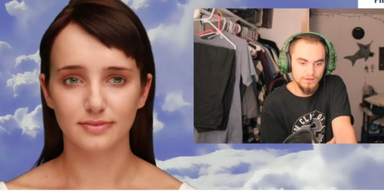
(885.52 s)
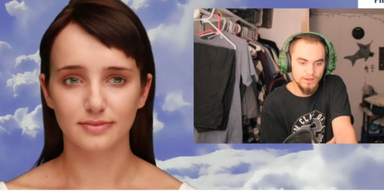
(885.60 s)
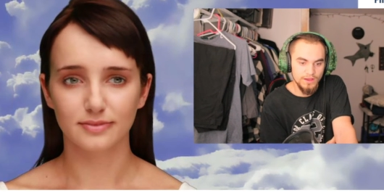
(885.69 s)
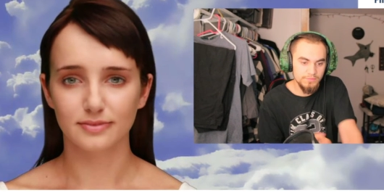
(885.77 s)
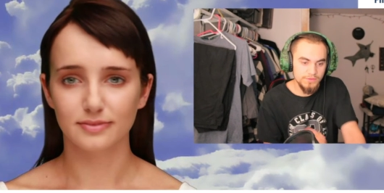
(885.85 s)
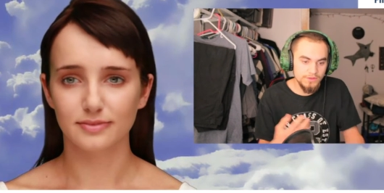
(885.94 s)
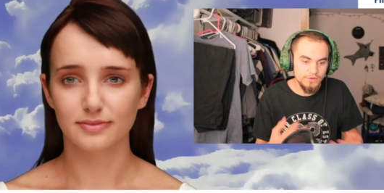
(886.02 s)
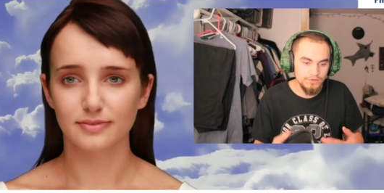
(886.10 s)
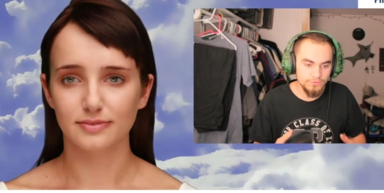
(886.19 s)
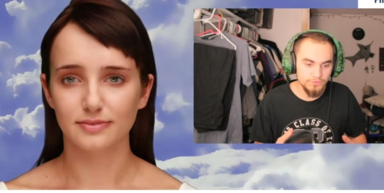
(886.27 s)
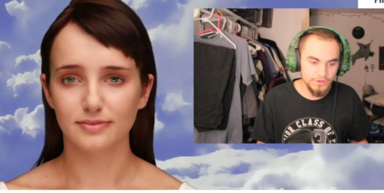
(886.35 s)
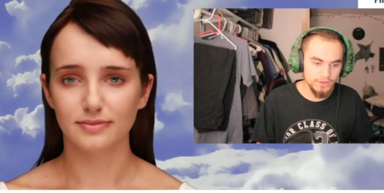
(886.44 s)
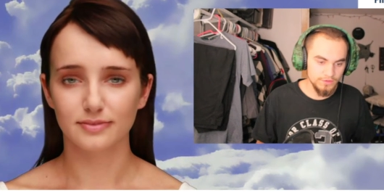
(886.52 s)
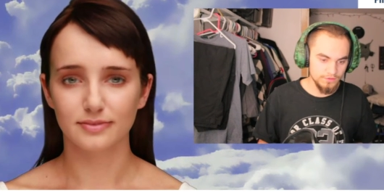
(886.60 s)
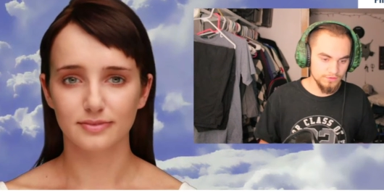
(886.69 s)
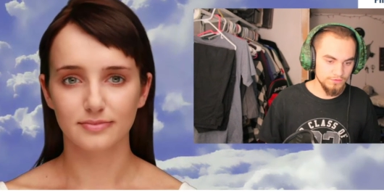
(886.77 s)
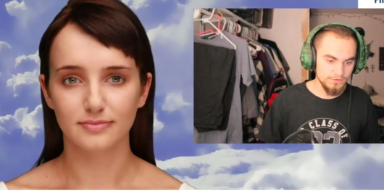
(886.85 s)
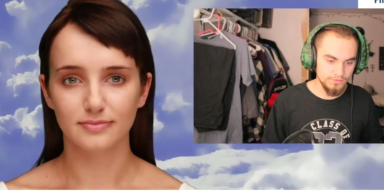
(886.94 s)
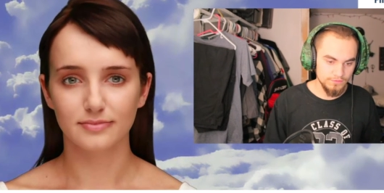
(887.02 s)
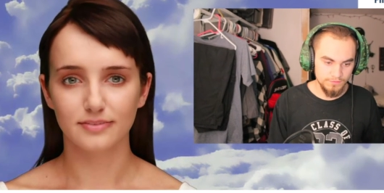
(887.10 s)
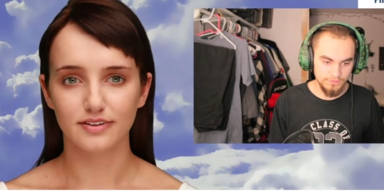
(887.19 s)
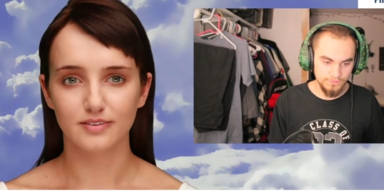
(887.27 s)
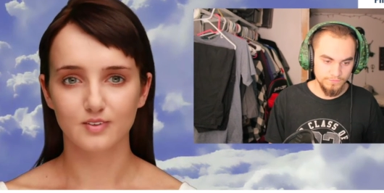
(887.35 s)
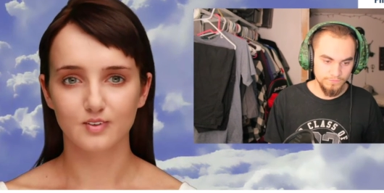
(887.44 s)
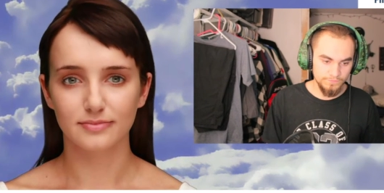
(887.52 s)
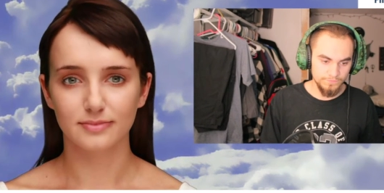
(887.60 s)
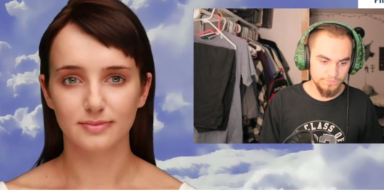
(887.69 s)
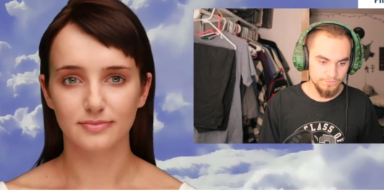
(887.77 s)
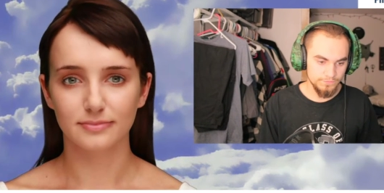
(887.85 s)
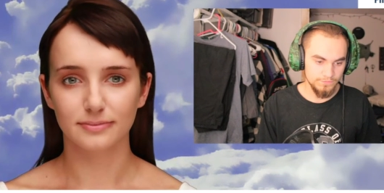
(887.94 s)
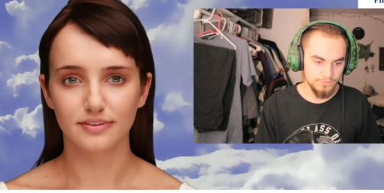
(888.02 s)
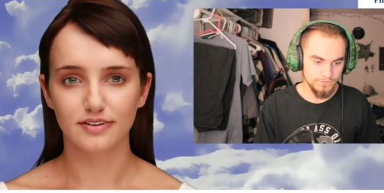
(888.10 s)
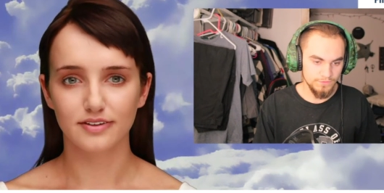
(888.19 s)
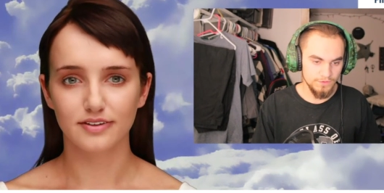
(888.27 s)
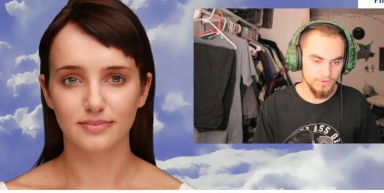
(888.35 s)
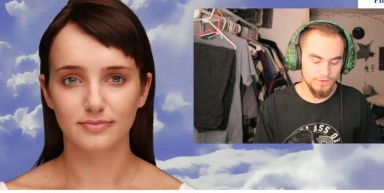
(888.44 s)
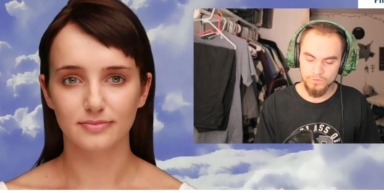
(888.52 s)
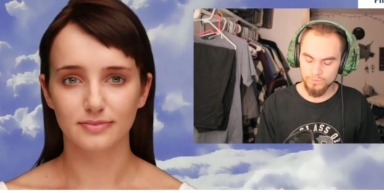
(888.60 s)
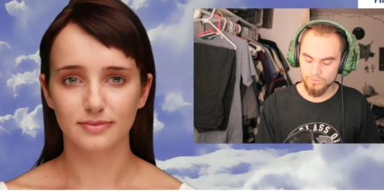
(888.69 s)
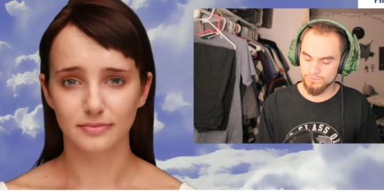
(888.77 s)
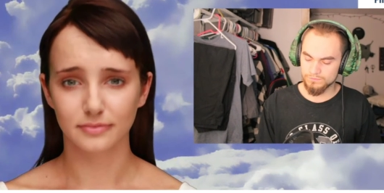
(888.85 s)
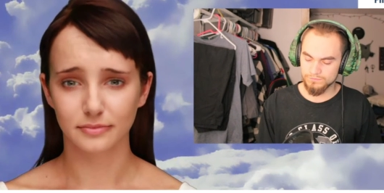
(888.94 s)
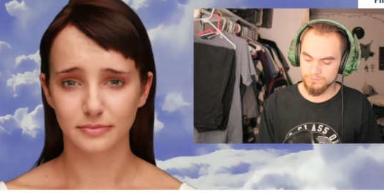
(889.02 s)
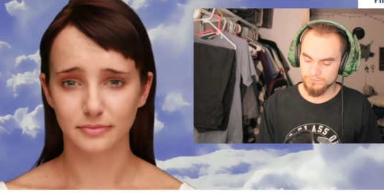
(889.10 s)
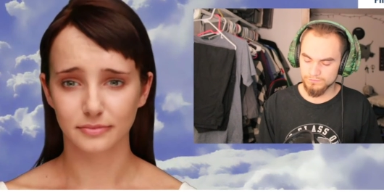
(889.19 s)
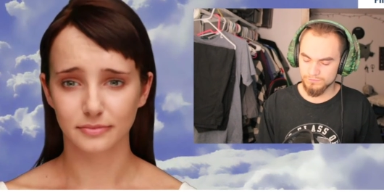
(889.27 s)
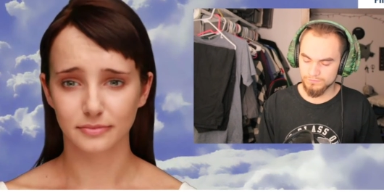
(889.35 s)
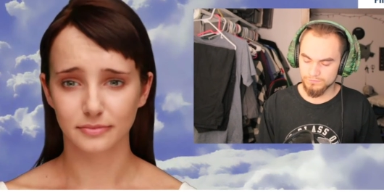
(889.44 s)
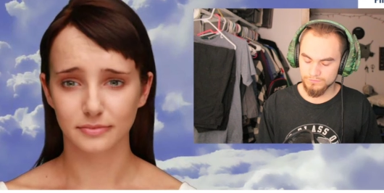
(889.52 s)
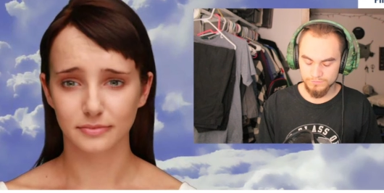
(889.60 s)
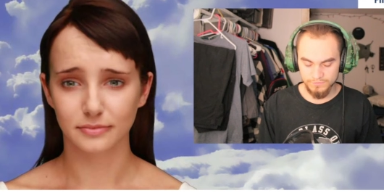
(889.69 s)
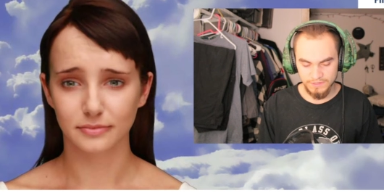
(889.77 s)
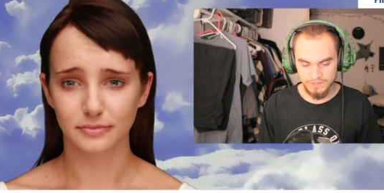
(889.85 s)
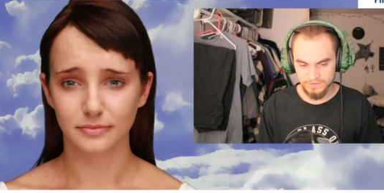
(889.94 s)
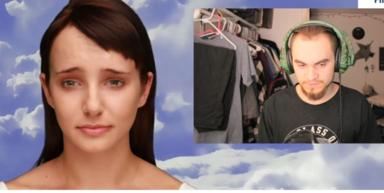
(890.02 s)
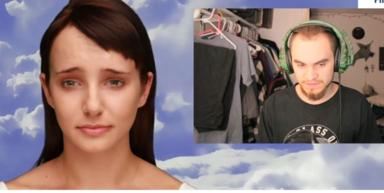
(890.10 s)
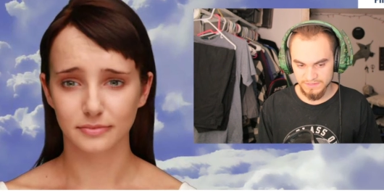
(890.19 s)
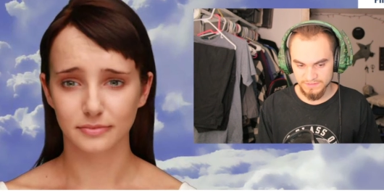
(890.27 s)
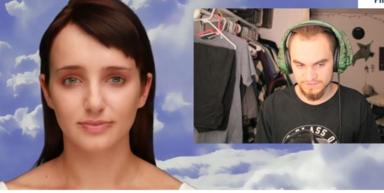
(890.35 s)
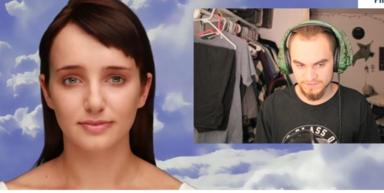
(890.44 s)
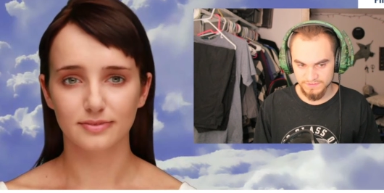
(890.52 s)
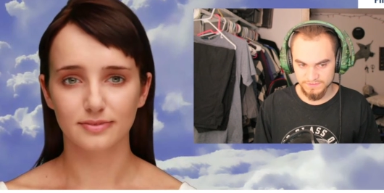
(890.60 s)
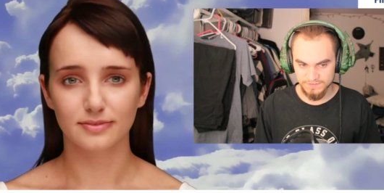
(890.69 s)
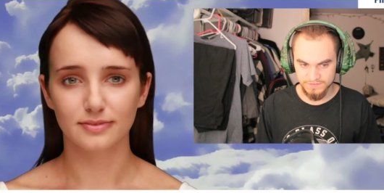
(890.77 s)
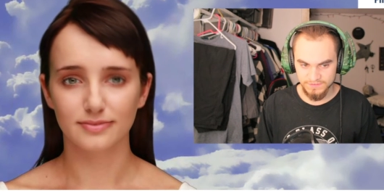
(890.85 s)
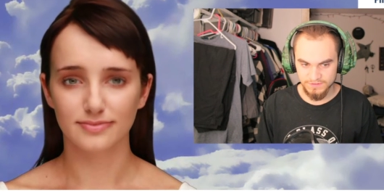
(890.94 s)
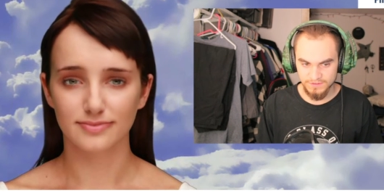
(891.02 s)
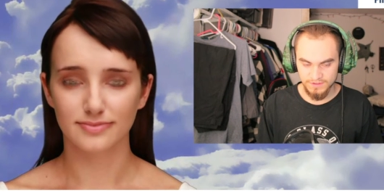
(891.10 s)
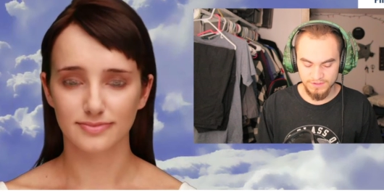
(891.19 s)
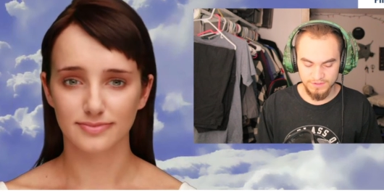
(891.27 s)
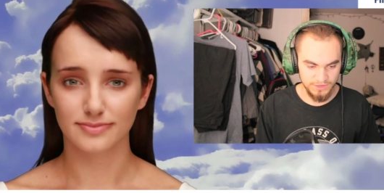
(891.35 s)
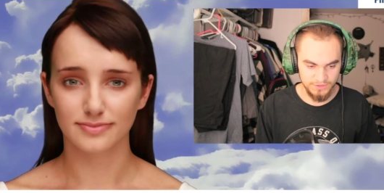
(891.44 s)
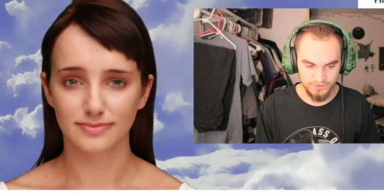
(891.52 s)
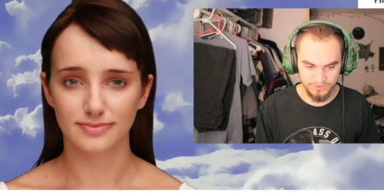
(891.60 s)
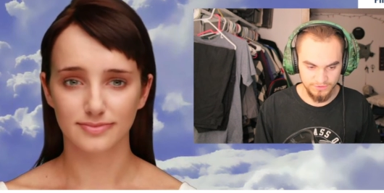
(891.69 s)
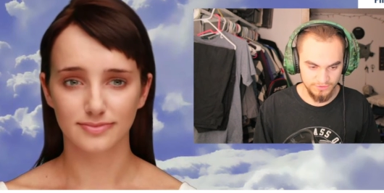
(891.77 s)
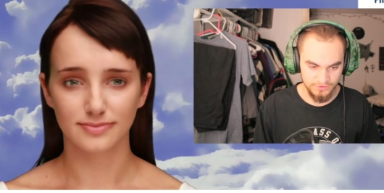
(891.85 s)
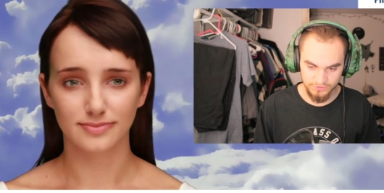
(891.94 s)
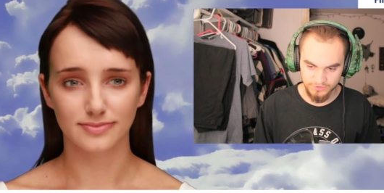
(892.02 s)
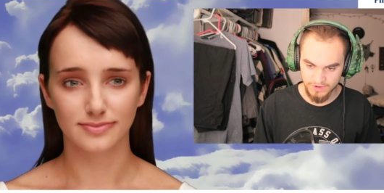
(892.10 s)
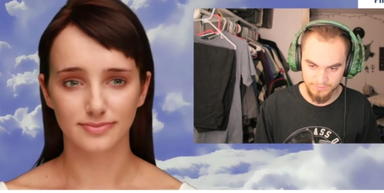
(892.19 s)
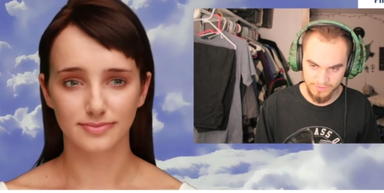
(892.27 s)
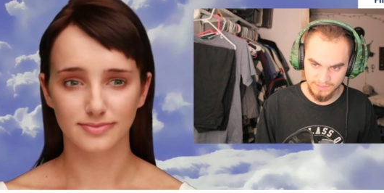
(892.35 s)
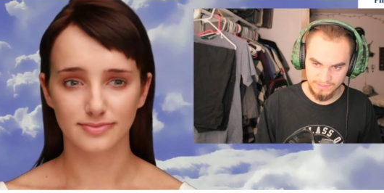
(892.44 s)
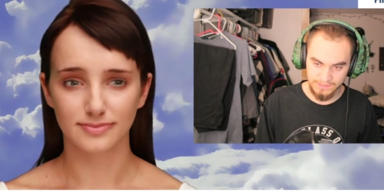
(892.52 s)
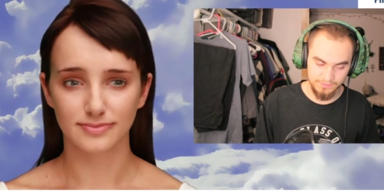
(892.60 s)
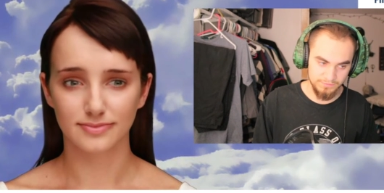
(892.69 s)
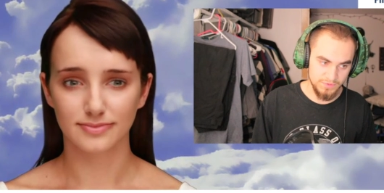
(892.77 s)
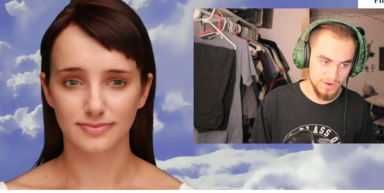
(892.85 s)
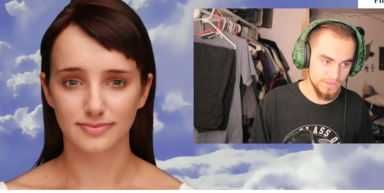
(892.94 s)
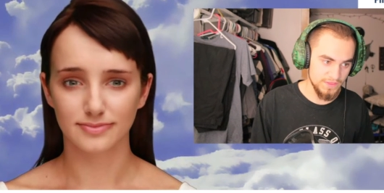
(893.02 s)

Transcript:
Speaker 1: I'm here for you
Speaker 2: am your little brother.
Speaker 1: That doesn't make any sense. I'm not your you're not my little brother.